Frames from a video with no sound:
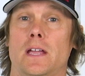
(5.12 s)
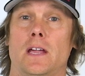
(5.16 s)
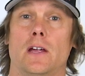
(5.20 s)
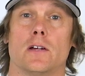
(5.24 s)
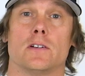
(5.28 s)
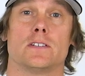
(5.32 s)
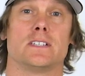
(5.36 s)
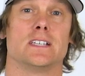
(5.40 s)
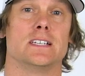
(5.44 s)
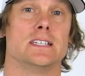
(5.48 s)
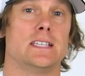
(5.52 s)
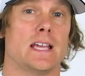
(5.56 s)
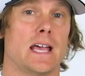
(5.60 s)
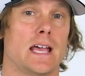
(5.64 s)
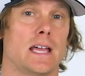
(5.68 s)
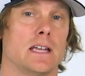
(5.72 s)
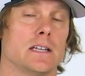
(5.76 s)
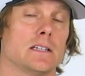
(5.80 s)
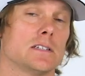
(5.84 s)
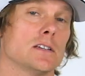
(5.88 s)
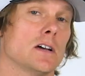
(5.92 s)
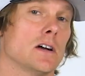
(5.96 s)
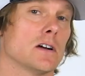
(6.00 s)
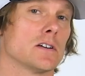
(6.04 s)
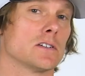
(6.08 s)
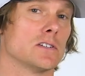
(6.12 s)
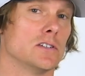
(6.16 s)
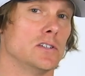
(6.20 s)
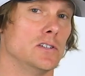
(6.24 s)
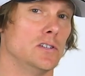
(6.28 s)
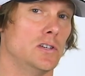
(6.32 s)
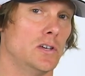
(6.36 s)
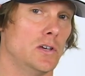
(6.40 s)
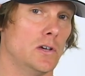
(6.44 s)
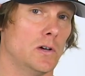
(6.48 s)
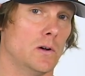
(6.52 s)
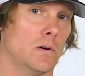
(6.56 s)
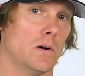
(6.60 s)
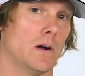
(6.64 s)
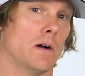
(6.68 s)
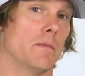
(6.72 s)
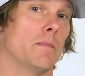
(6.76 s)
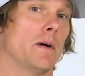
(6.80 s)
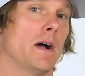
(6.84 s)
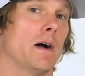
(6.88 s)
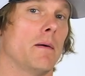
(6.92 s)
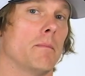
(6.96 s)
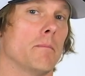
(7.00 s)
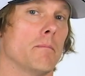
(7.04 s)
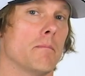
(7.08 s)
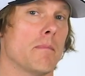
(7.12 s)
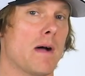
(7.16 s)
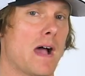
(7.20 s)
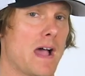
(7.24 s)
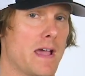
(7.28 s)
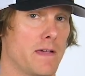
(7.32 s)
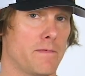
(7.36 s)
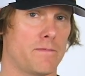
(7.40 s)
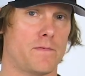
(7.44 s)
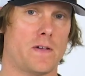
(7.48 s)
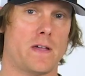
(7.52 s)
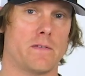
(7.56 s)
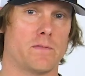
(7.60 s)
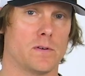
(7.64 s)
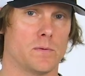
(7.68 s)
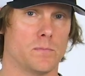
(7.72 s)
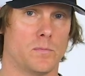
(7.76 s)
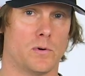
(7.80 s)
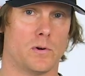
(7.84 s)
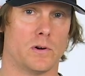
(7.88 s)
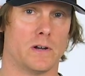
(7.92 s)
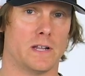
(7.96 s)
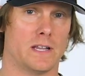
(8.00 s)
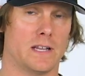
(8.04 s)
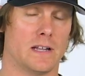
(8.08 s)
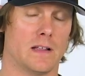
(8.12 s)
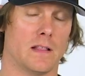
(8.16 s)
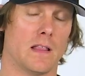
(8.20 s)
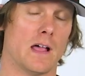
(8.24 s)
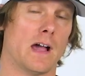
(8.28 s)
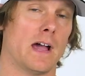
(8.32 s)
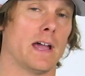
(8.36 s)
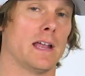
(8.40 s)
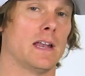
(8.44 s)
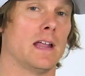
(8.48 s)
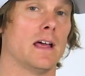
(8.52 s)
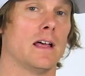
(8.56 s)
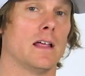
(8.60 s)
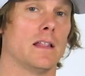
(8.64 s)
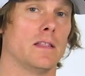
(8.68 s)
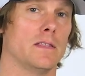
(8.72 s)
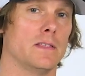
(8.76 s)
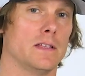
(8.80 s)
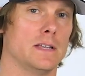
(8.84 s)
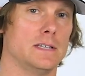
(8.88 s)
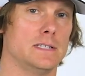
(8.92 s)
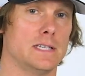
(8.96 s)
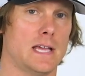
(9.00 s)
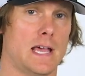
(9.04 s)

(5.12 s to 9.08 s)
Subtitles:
here today to talk to you about my favorite board in the line, the